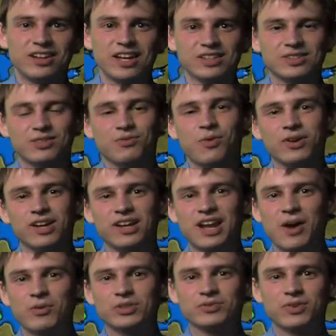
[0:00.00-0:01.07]
at the next
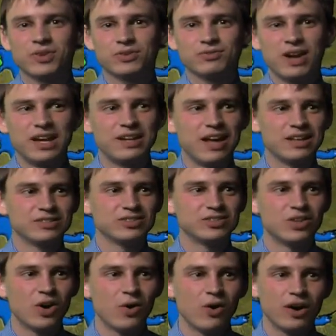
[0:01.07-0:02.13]
48 hours for the rain and
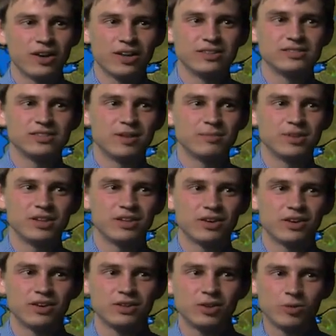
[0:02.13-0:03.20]
snow. Again, same thing
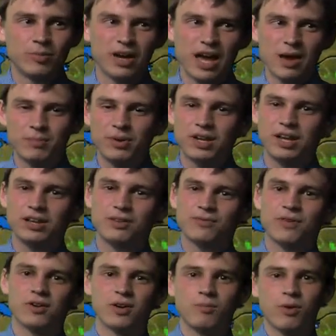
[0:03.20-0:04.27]
here, a little bit happening in the
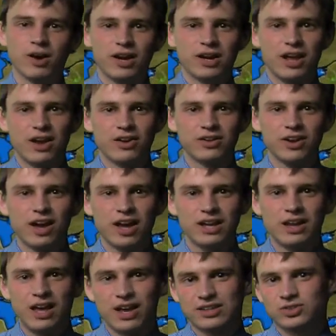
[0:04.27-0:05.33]
Fargo-Moorhead area,
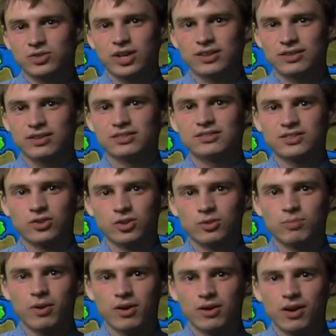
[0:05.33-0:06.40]
and as you get to the
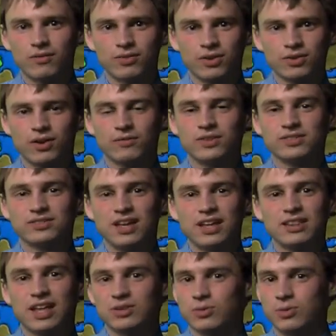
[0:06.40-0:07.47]
southern part of the
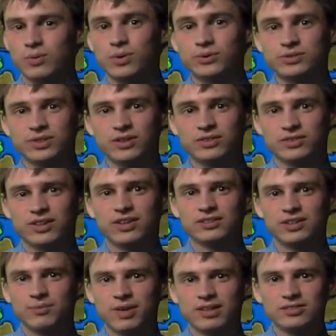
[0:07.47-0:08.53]
state, that's where we're still seeing
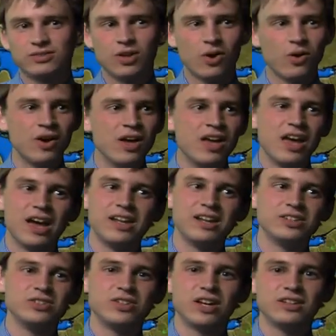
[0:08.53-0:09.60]
some of that snow. And
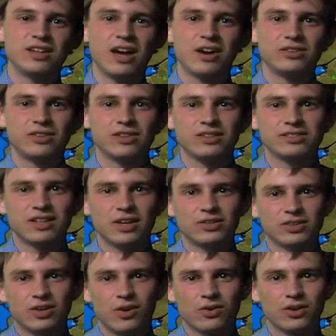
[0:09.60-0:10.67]
as you get down to the
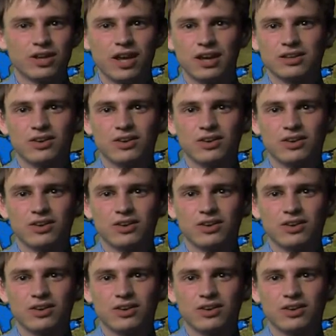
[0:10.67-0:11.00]
South Dakota,